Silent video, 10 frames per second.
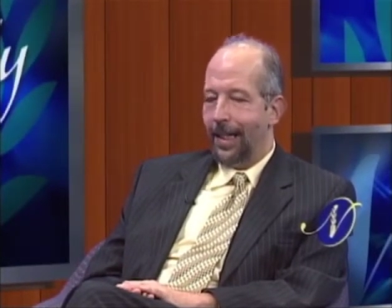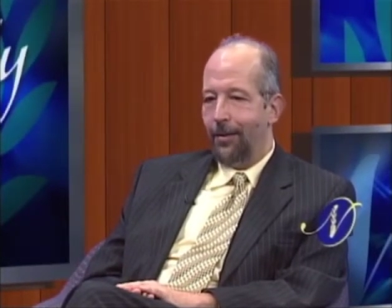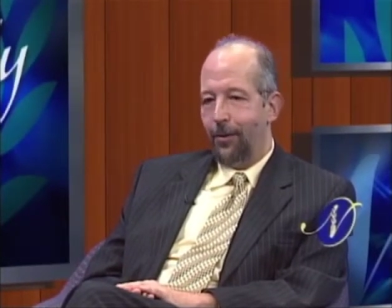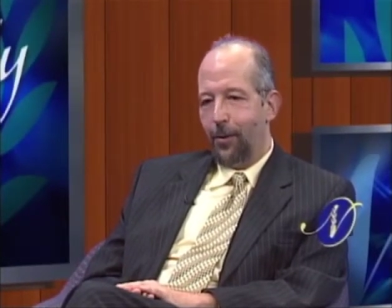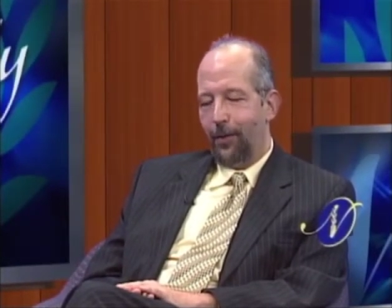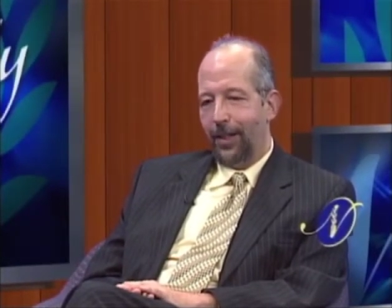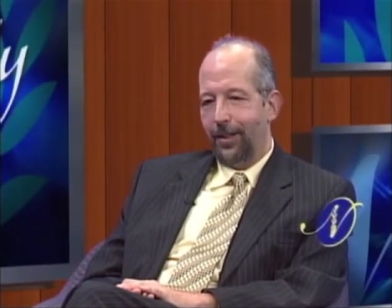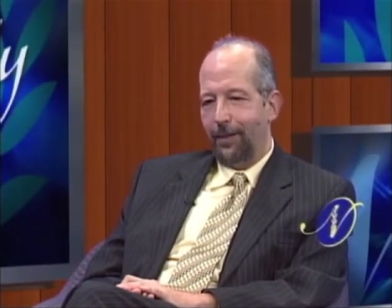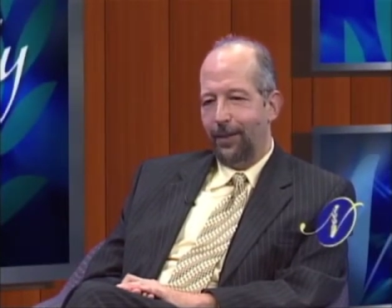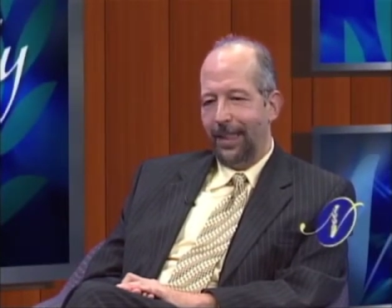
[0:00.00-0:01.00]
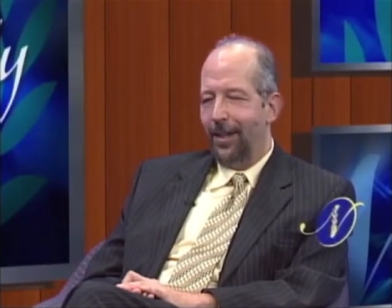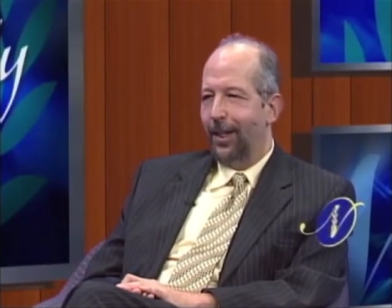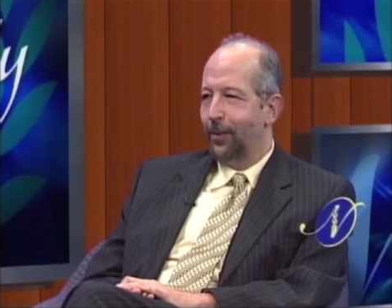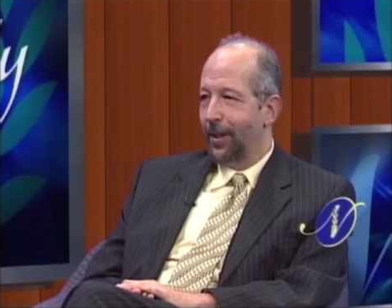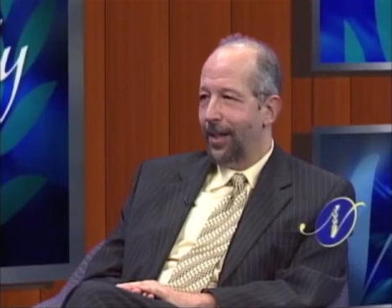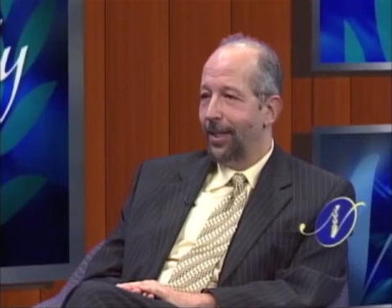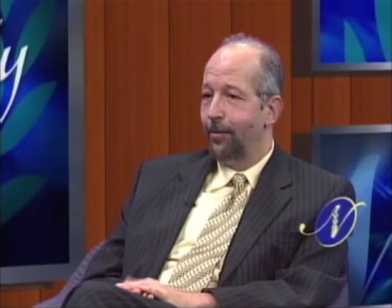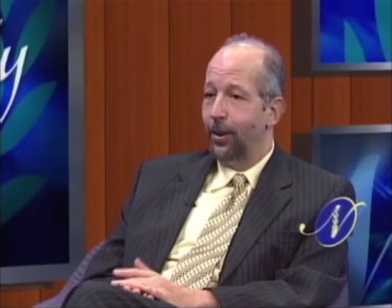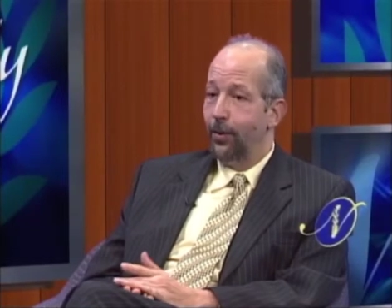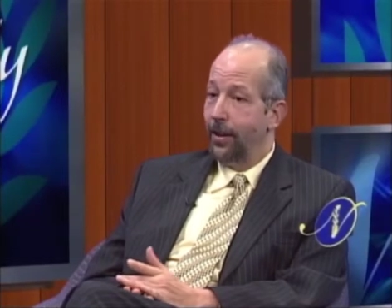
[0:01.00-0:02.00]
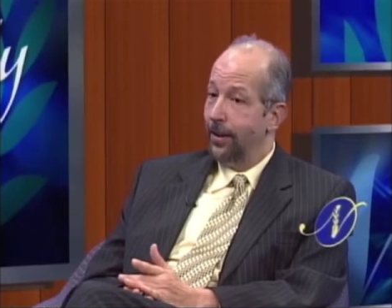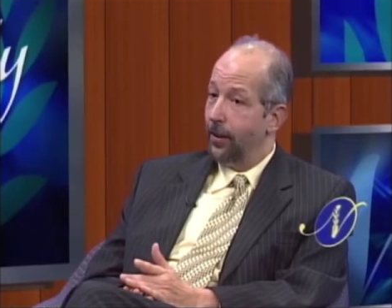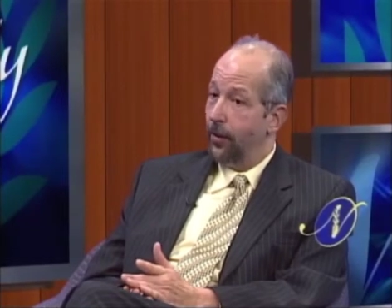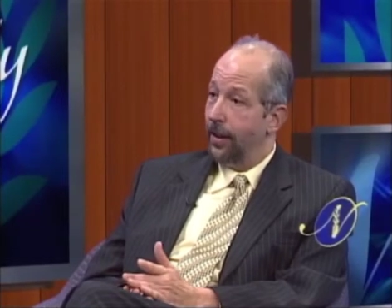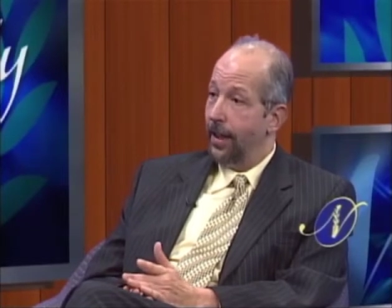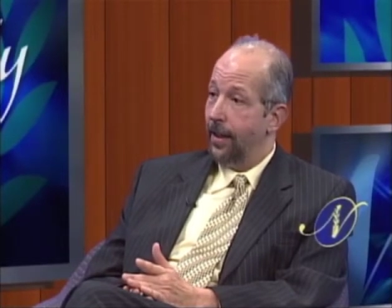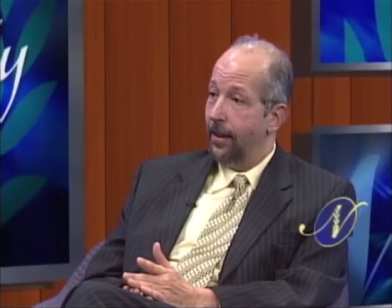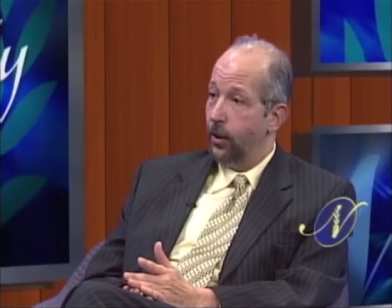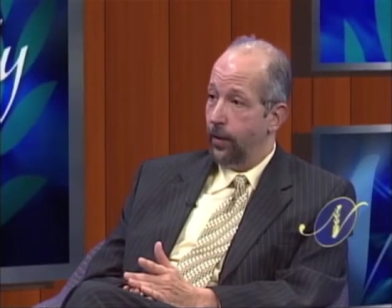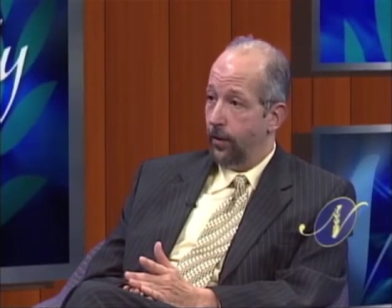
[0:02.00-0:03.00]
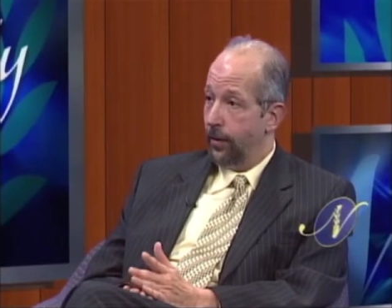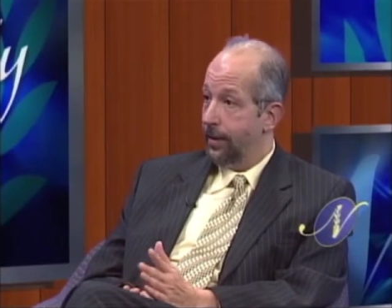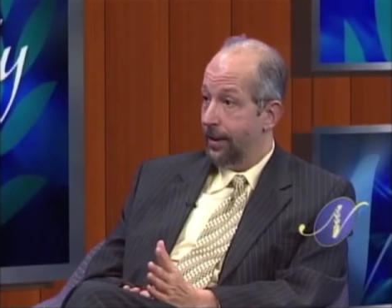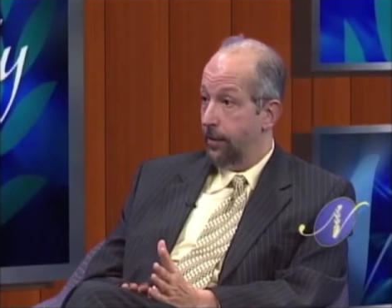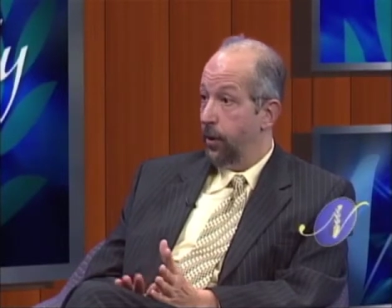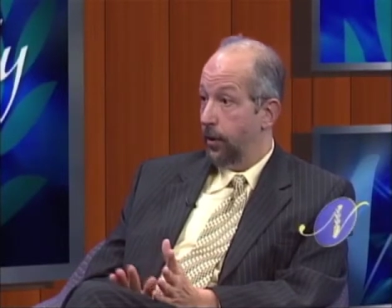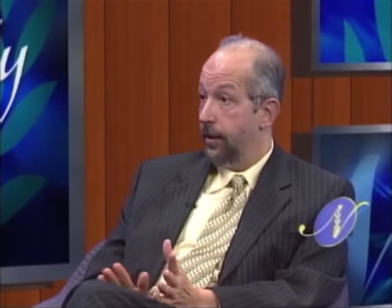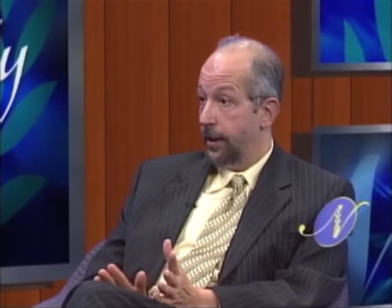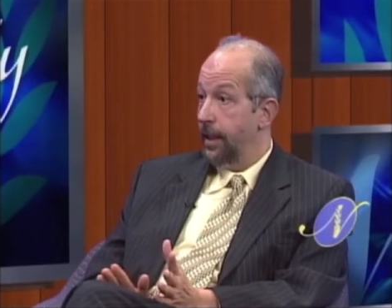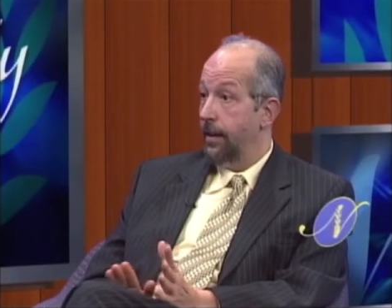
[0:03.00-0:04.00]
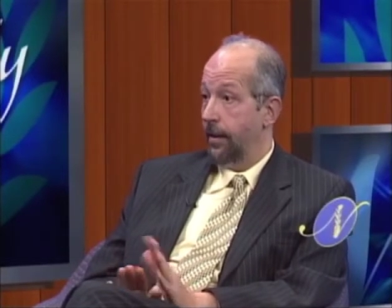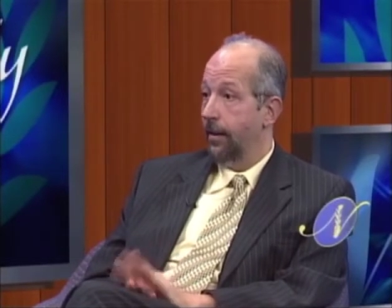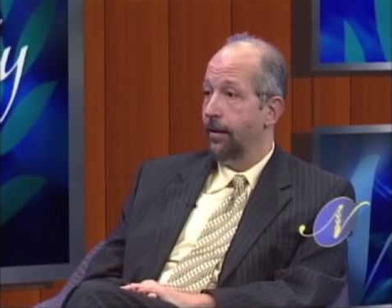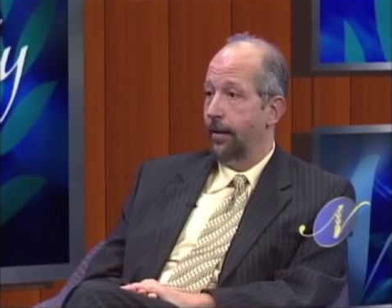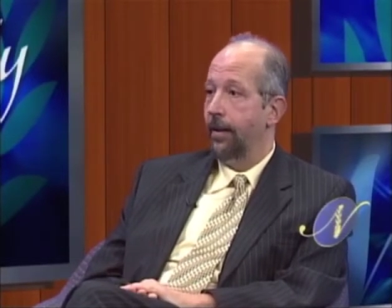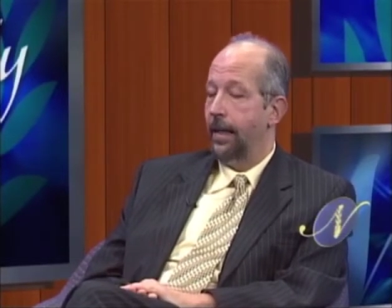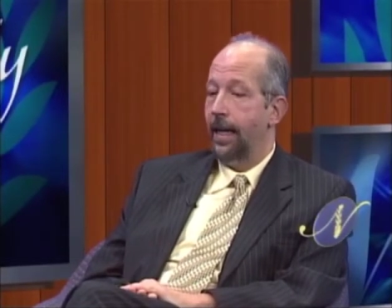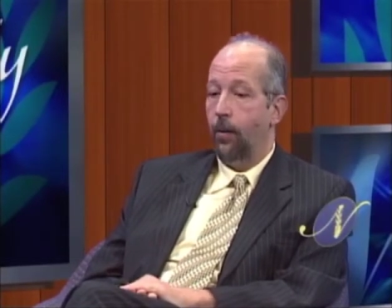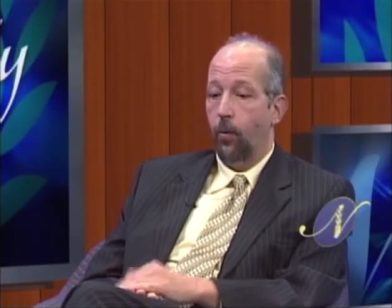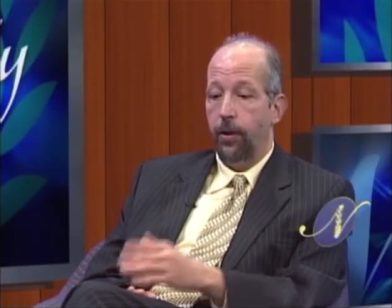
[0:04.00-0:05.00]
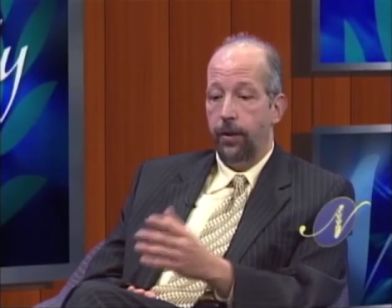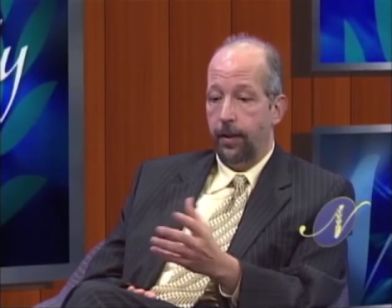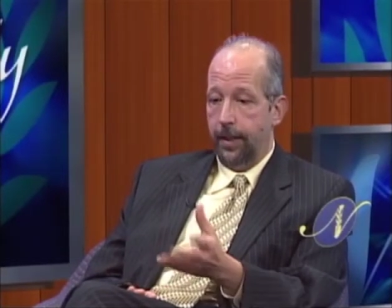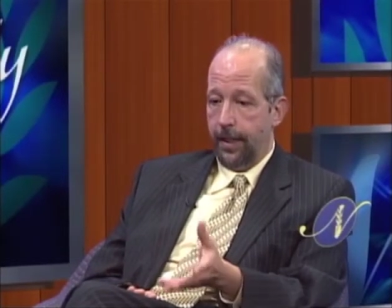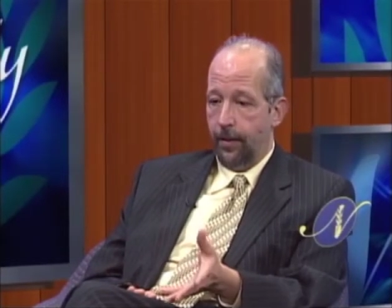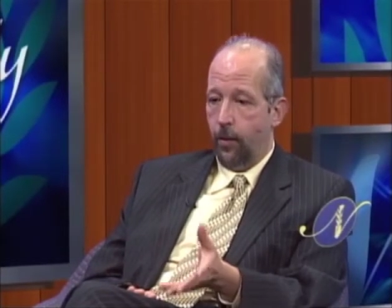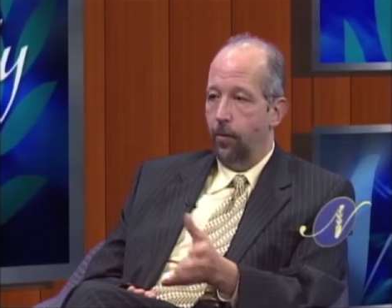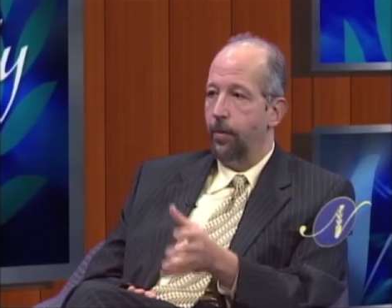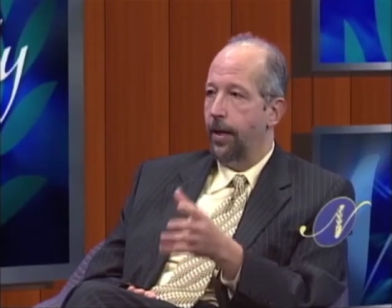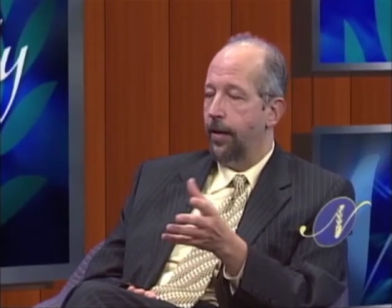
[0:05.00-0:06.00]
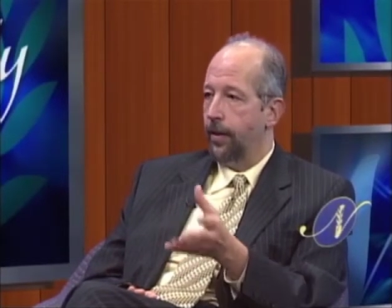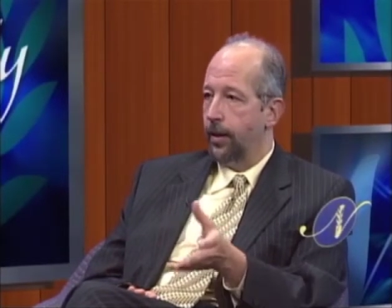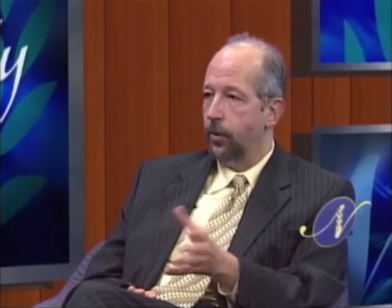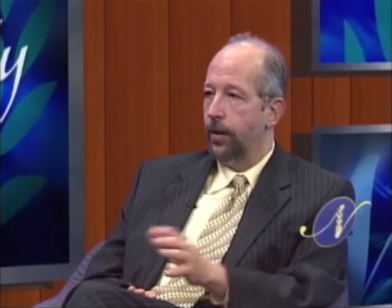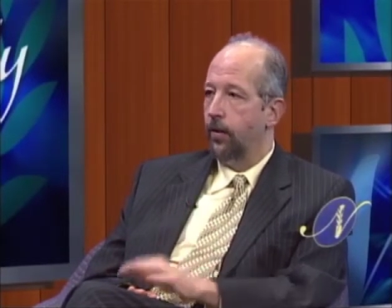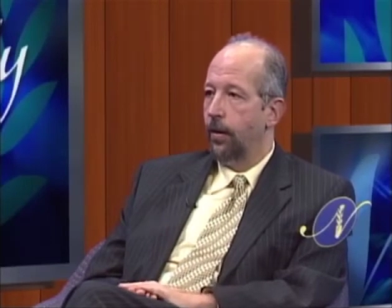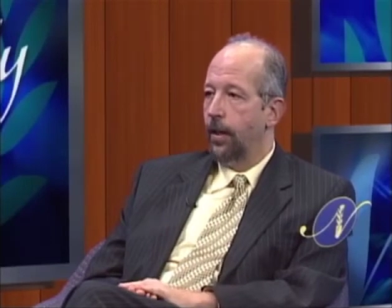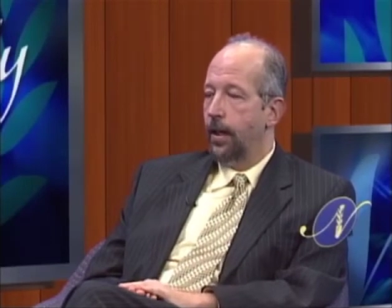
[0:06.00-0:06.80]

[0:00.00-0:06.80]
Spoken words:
I don't know if I've seen ashwagandha, but you can certainly get an adrenal stimulant tea, or you can take a homeopathic adrenal